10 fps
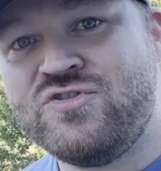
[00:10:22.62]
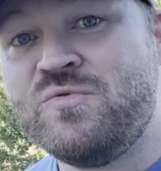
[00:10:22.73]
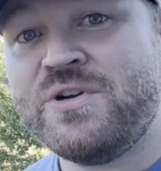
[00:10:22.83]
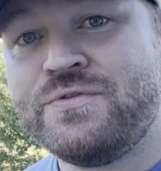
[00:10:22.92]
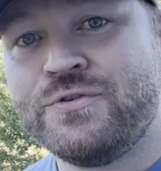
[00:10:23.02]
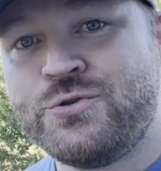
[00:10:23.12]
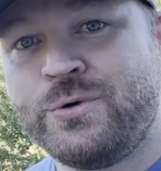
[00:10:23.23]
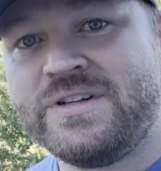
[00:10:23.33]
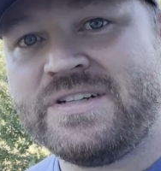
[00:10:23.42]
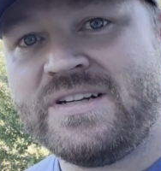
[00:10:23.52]
you so much for
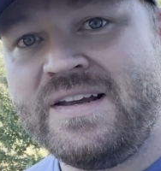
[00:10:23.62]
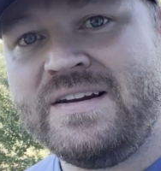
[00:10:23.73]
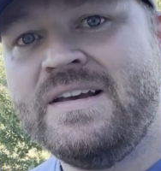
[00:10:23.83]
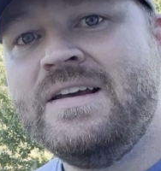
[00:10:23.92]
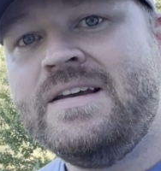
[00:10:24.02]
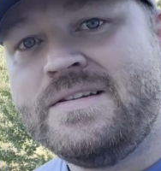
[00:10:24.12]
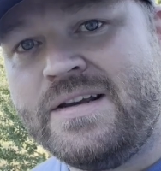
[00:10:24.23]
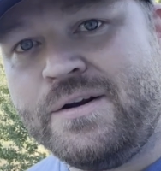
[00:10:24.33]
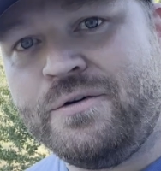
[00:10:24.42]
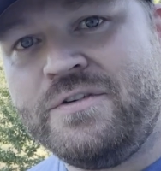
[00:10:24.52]
joining tonight.
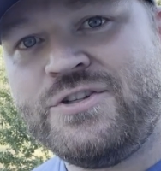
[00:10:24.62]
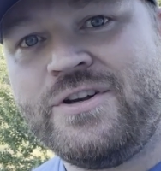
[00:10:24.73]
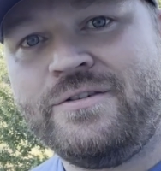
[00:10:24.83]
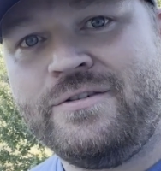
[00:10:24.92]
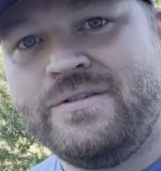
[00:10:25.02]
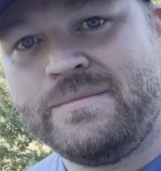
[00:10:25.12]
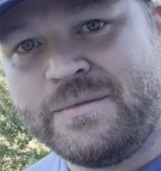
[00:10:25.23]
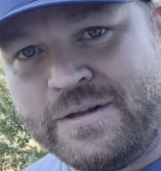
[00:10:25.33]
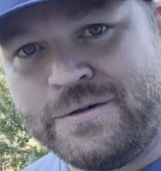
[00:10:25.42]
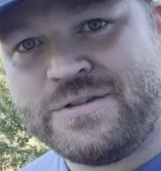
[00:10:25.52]
Take care of each other, clear